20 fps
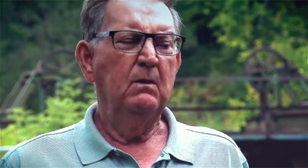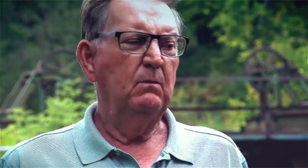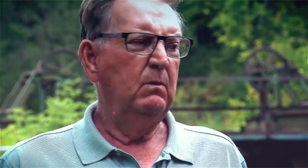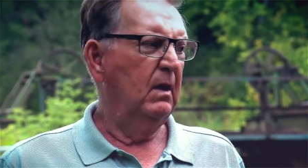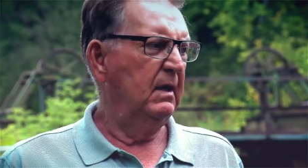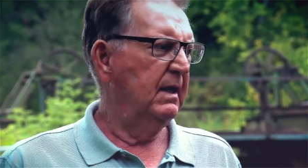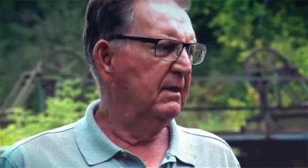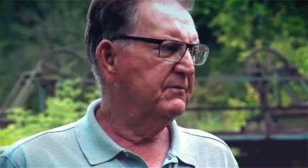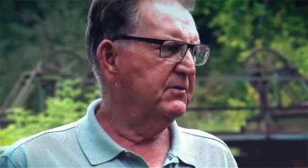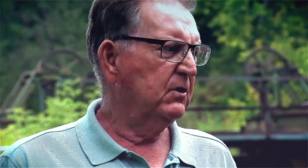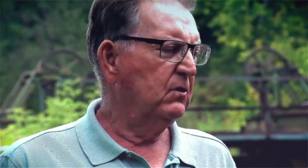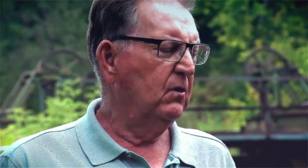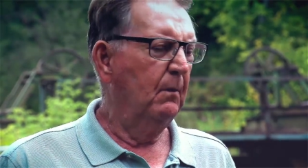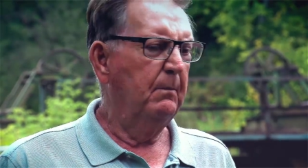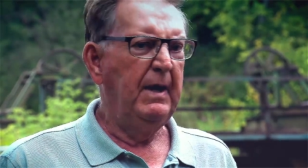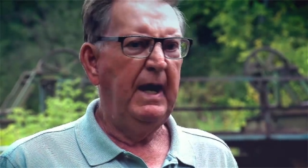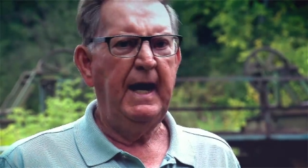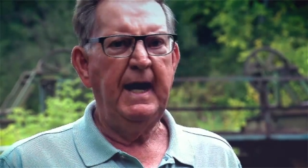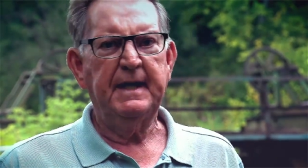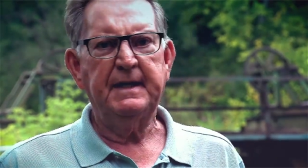We'll have to go
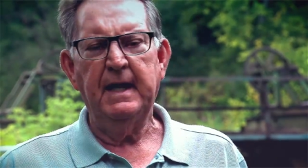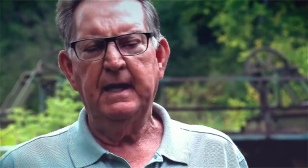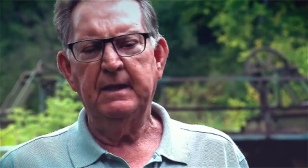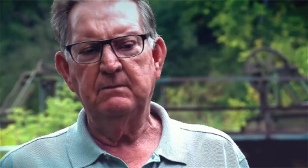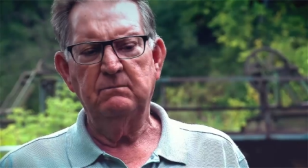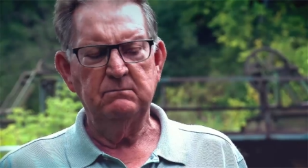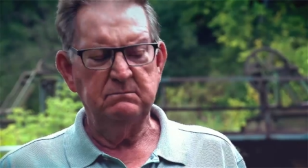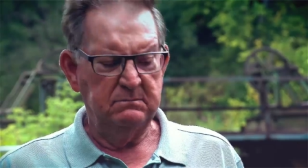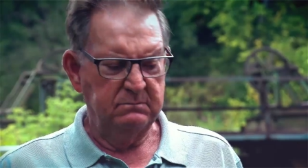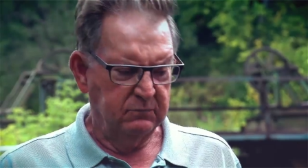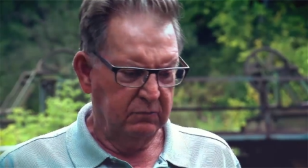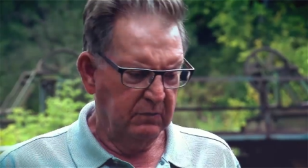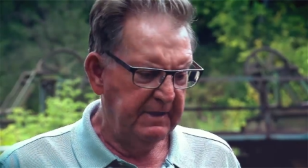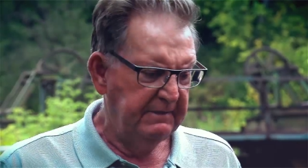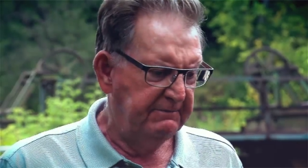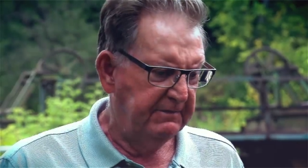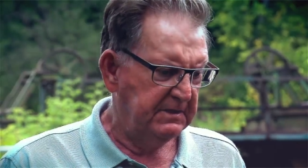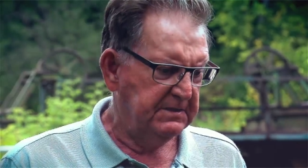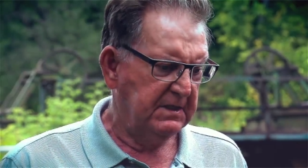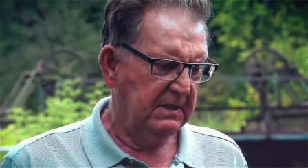back and
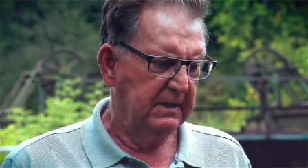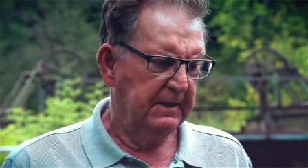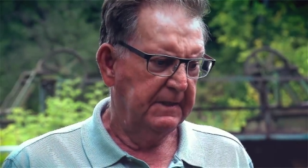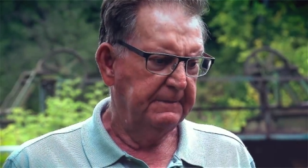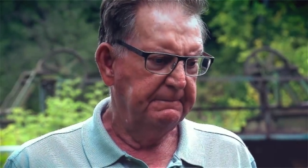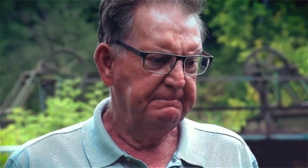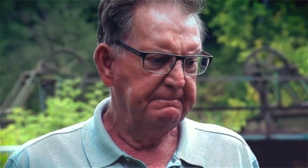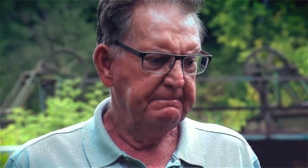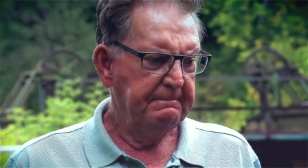revisit it.